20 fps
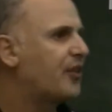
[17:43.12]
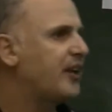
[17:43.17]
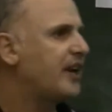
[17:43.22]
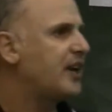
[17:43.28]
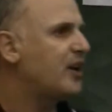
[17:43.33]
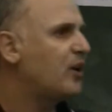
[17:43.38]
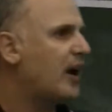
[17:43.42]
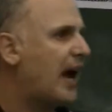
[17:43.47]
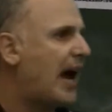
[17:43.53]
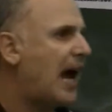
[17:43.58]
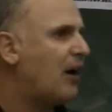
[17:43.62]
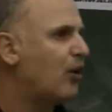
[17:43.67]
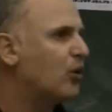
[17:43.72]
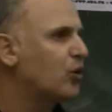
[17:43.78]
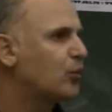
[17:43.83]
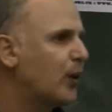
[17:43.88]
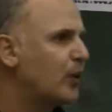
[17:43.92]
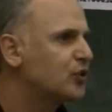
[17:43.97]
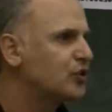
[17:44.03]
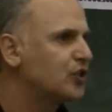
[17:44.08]
the
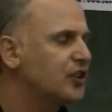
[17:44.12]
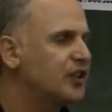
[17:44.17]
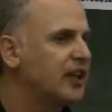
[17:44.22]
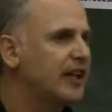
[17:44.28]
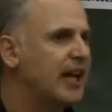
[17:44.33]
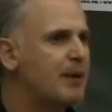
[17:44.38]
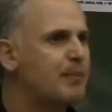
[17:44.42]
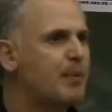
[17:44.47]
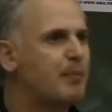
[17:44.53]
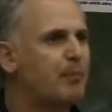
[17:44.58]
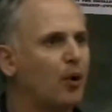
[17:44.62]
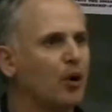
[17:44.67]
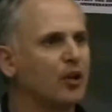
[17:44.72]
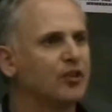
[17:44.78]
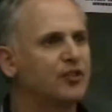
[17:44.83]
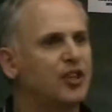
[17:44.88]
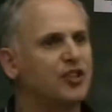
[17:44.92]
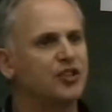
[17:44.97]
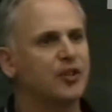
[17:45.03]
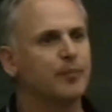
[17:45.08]
Harold Wilson, the Labour
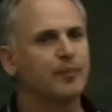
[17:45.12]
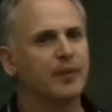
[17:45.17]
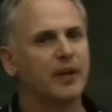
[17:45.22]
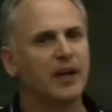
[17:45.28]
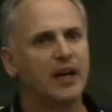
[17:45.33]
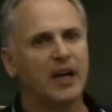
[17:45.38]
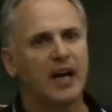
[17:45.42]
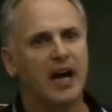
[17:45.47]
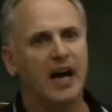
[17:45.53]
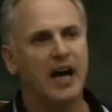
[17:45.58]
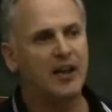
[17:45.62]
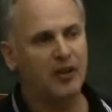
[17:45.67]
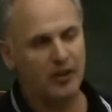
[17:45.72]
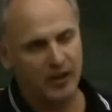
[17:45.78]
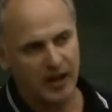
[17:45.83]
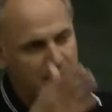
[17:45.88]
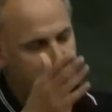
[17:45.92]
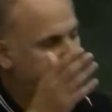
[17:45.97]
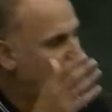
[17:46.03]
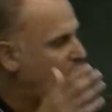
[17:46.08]
politician, uh,
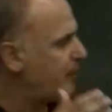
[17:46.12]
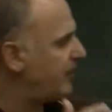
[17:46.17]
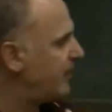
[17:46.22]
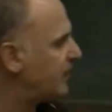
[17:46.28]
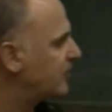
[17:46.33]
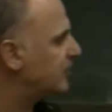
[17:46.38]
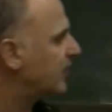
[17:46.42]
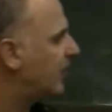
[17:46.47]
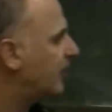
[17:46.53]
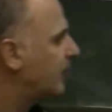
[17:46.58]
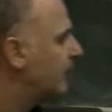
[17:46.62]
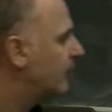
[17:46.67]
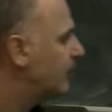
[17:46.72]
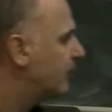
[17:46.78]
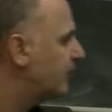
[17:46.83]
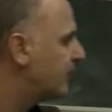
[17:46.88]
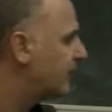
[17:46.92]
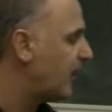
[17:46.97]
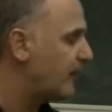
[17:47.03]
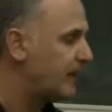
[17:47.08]
uh Prime Minister,
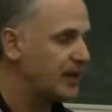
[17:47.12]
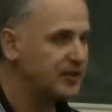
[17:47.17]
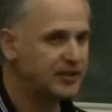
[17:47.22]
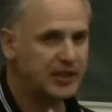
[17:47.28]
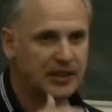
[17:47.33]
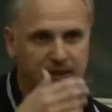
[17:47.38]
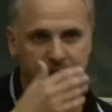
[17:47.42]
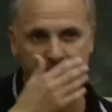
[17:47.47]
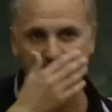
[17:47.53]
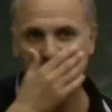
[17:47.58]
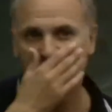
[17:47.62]
Prime Minister,